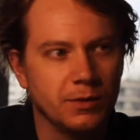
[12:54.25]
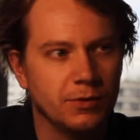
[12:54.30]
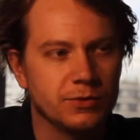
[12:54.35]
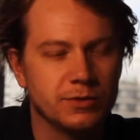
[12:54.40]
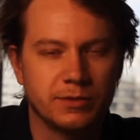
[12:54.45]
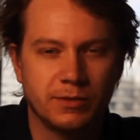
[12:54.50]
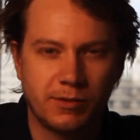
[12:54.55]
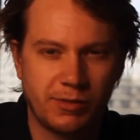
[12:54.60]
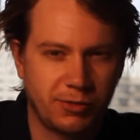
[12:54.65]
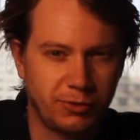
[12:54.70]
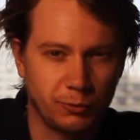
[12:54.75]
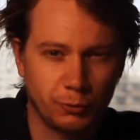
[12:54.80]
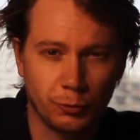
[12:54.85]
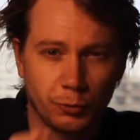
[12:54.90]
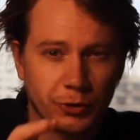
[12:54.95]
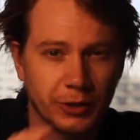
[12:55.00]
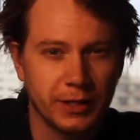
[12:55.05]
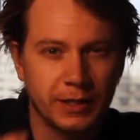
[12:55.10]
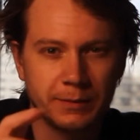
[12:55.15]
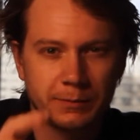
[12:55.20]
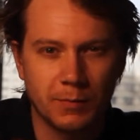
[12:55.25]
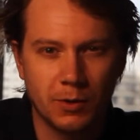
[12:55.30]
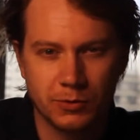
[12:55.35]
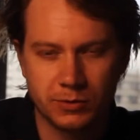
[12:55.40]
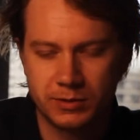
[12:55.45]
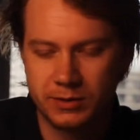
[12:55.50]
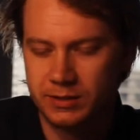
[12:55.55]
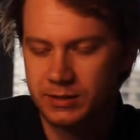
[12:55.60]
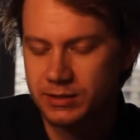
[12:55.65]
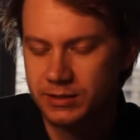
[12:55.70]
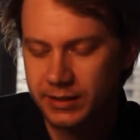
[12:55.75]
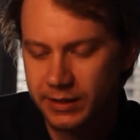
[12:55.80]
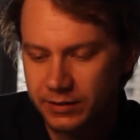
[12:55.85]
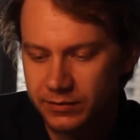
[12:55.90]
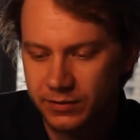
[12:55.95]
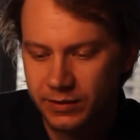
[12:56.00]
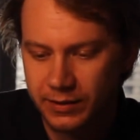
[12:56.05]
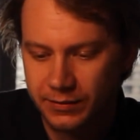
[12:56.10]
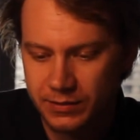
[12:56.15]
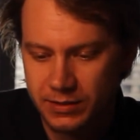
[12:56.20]
Those are the three most distinct
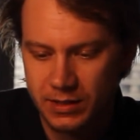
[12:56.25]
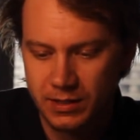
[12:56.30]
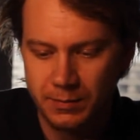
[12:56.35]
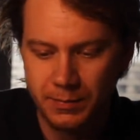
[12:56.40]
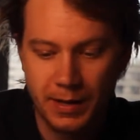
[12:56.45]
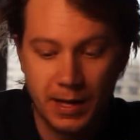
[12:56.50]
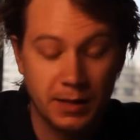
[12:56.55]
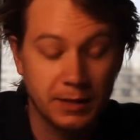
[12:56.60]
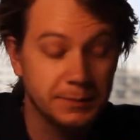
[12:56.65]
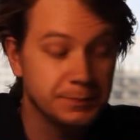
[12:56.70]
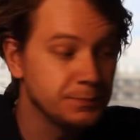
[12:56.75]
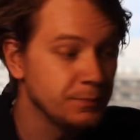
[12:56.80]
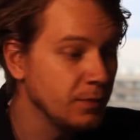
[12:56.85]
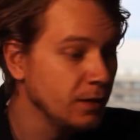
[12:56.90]
flavors on the palate.